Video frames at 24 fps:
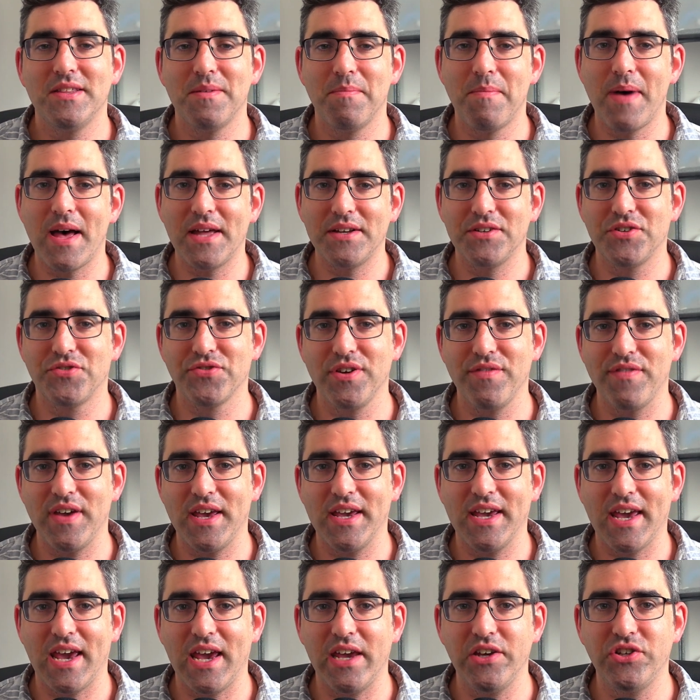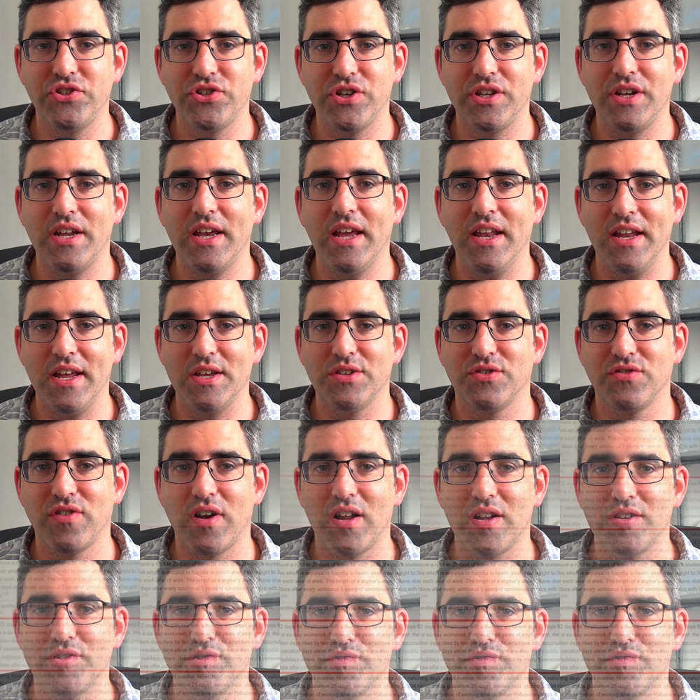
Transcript: The mandatory vacation in Israel